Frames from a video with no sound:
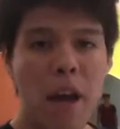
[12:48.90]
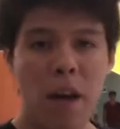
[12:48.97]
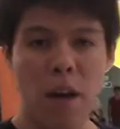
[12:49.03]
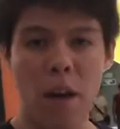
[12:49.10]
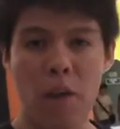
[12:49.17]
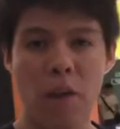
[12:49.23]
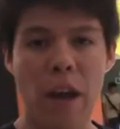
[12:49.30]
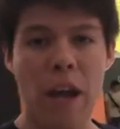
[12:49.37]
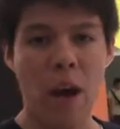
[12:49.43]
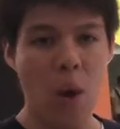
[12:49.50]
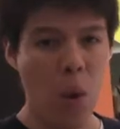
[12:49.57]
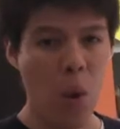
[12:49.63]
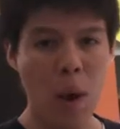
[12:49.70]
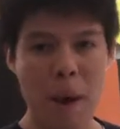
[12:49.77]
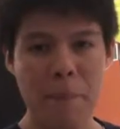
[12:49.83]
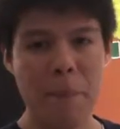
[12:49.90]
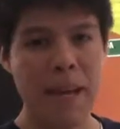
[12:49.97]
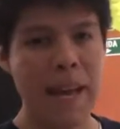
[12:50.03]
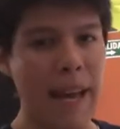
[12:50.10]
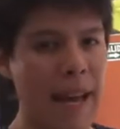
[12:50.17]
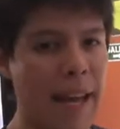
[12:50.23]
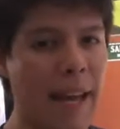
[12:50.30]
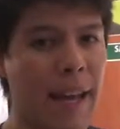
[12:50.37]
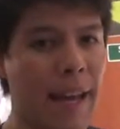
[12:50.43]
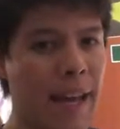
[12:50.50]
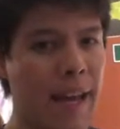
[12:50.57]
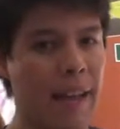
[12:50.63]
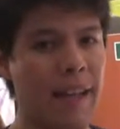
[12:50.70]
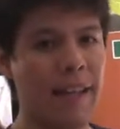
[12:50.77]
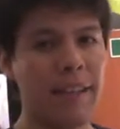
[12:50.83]
out of OMPA
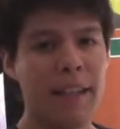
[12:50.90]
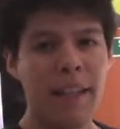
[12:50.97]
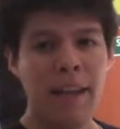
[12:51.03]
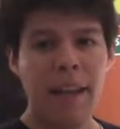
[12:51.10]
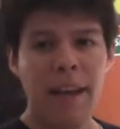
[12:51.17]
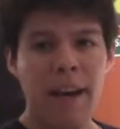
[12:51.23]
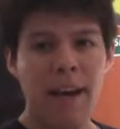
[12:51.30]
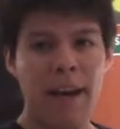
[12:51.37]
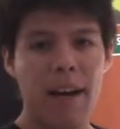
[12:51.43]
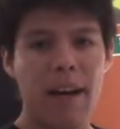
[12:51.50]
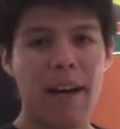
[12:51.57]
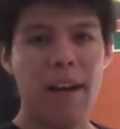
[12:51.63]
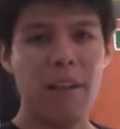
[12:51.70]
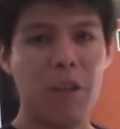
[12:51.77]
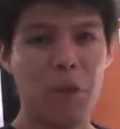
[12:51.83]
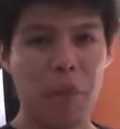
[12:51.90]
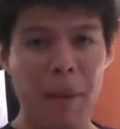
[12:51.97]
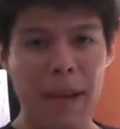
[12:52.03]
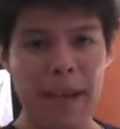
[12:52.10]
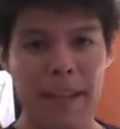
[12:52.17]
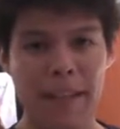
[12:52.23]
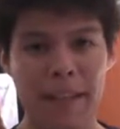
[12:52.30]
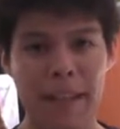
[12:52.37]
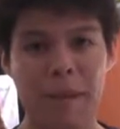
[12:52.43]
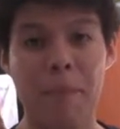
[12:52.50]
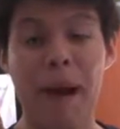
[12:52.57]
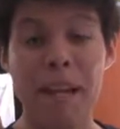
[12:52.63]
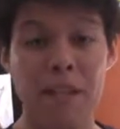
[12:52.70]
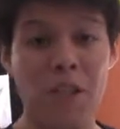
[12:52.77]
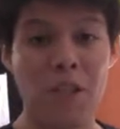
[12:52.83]
and a domain that
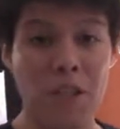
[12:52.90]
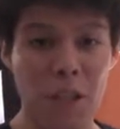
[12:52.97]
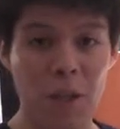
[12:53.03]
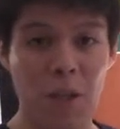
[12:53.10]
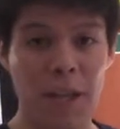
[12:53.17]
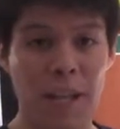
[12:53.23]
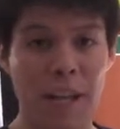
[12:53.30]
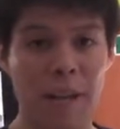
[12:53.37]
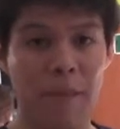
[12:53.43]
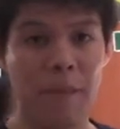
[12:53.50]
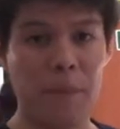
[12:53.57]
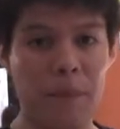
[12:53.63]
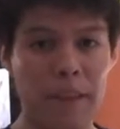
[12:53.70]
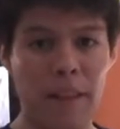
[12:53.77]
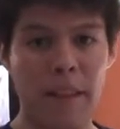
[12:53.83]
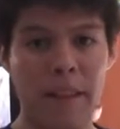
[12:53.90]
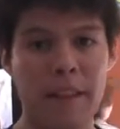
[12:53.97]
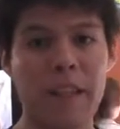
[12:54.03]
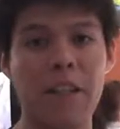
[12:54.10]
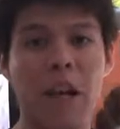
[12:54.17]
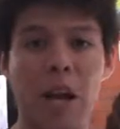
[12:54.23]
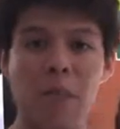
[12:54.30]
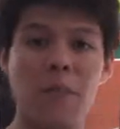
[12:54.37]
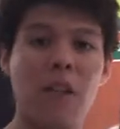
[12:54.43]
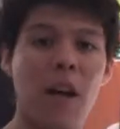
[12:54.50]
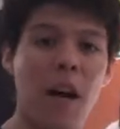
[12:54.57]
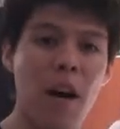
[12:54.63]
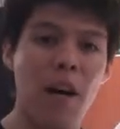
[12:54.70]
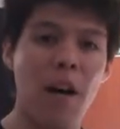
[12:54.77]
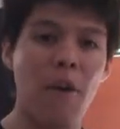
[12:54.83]
binds to silica that comes
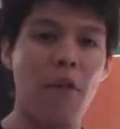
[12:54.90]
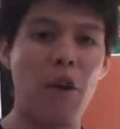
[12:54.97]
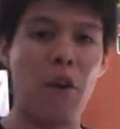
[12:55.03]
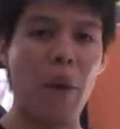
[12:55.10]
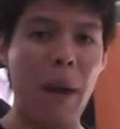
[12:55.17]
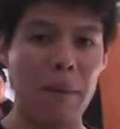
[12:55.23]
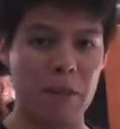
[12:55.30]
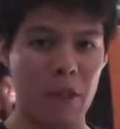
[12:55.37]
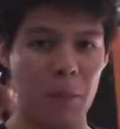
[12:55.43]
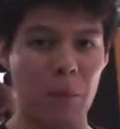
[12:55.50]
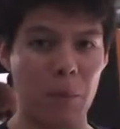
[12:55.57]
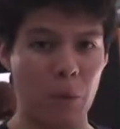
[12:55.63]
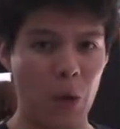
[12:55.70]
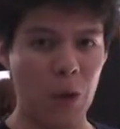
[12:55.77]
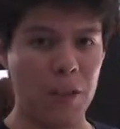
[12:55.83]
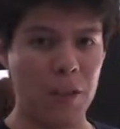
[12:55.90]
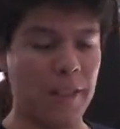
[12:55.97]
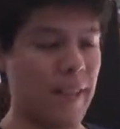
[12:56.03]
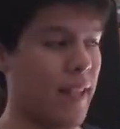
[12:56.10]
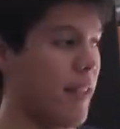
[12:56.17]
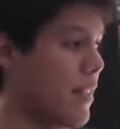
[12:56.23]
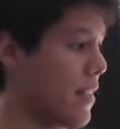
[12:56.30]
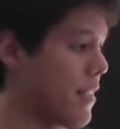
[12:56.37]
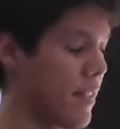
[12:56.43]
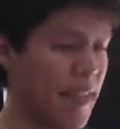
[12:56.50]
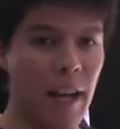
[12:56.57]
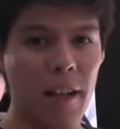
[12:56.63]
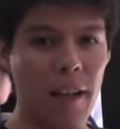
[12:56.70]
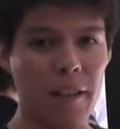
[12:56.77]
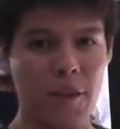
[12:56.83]
out of a ribosomal protein that is
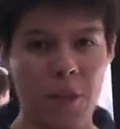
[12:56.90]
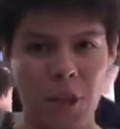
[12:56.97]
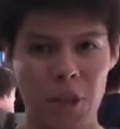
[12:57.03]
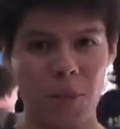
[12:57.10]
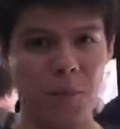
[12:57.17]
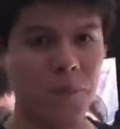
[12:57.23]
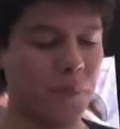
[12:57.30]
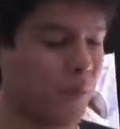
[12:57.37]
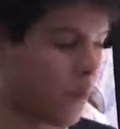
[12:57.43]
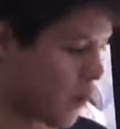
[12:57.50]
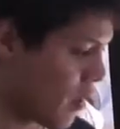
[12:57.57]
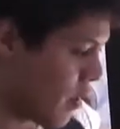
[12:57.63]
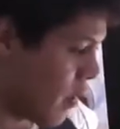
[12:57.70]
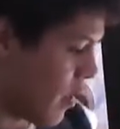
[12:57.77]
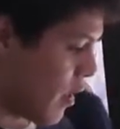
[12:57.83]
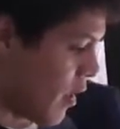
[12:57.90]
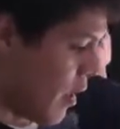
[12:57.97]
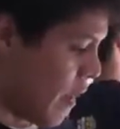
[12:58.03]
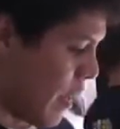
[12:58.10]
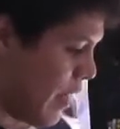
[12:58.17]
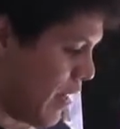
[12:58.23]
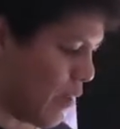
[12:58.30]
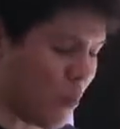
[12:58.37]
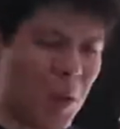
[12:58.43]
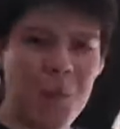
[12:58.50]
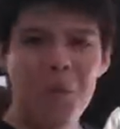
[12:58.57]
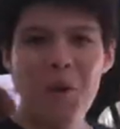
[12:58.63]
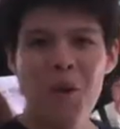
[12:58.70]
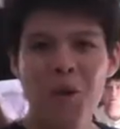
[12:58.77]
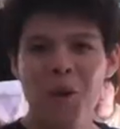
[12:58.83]
L2. And
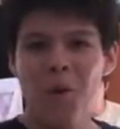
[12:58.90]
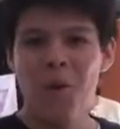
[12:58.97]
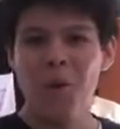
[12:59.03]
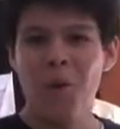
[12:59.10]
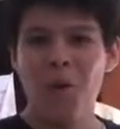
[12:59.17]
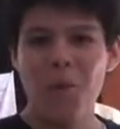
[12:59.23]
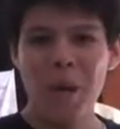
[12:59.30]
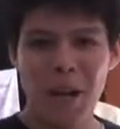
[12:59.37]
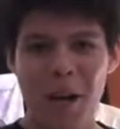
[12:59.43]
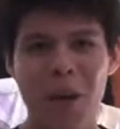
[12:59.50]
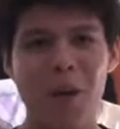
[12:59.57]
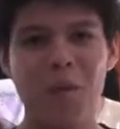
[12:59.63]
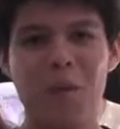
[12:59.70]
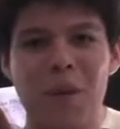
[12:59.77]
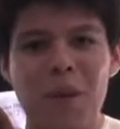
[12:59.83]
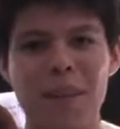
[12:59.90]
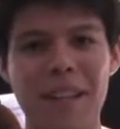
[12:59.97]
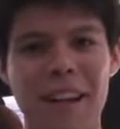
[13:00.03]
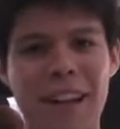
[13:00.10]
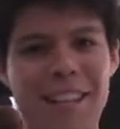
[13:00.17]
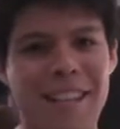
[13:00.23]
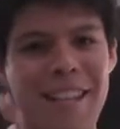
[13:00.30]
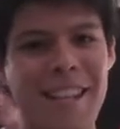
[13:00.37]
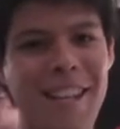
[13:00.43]
we hope that